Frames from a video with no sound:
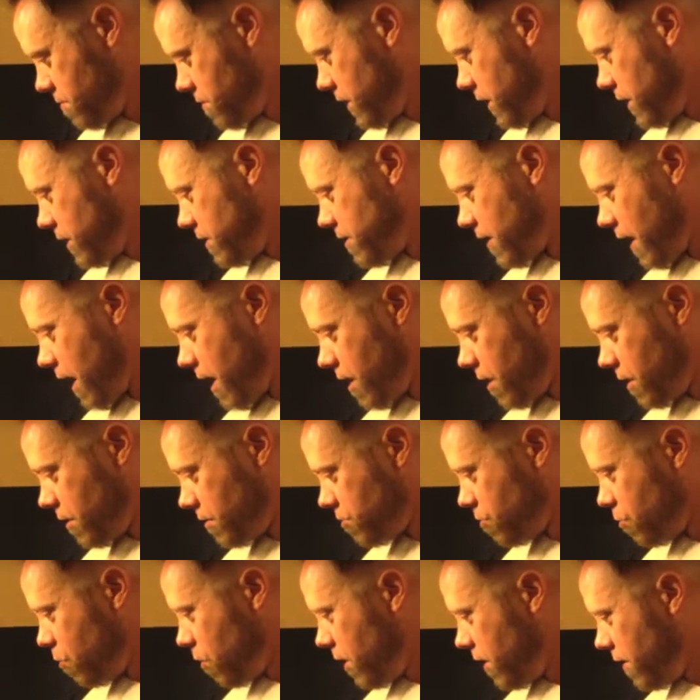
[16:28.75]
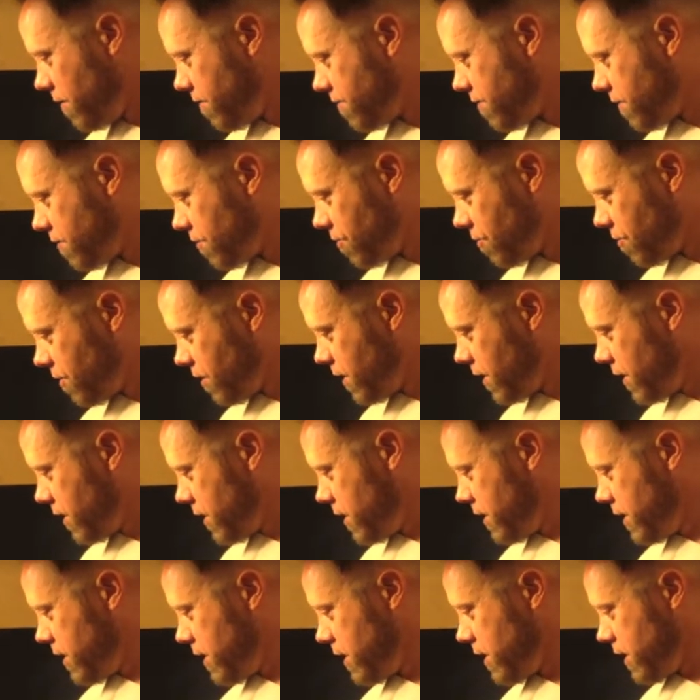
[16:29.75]
the entire 20th century
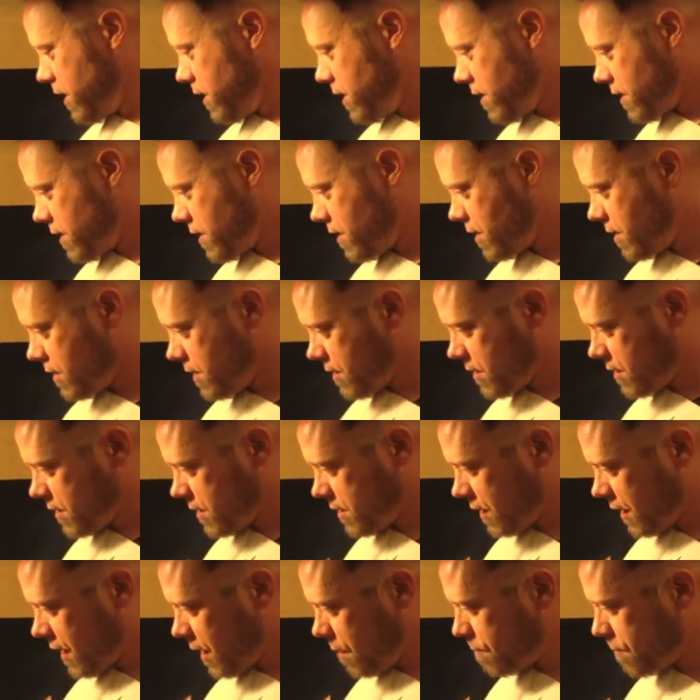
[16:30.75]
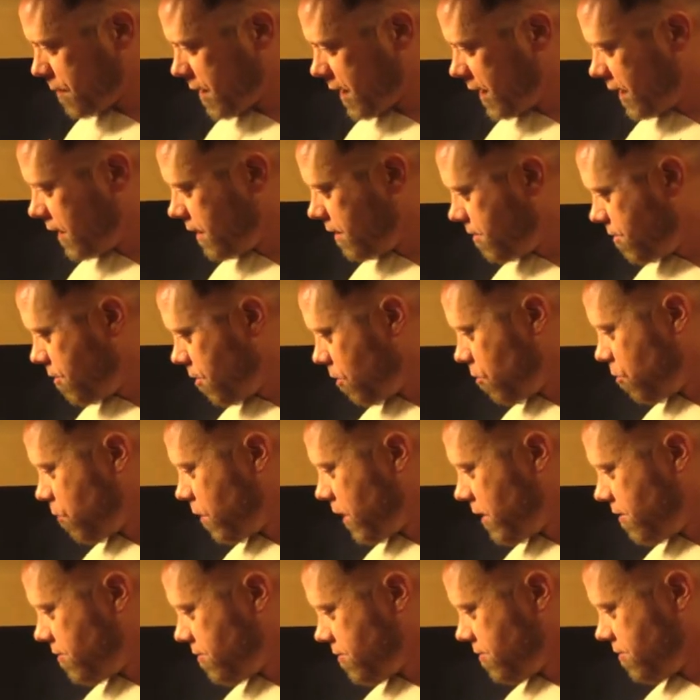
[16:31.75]
and got paid dirt
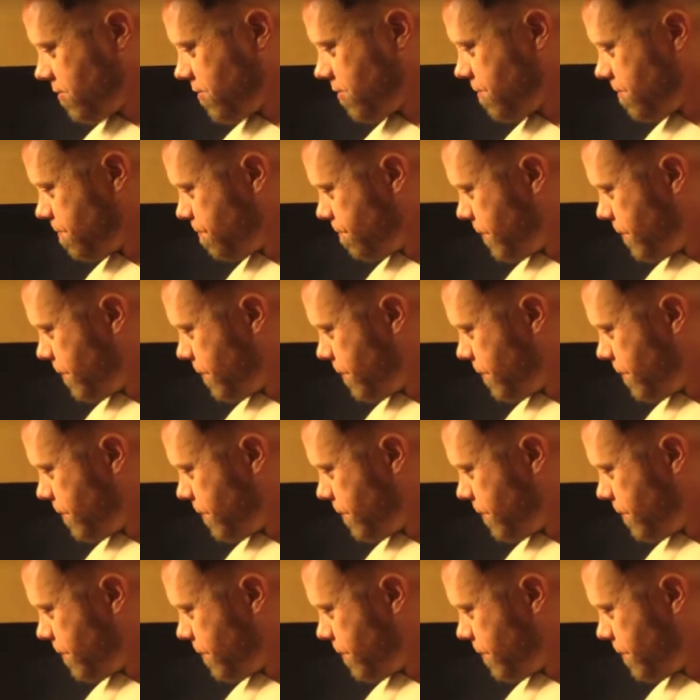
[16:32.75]
wages.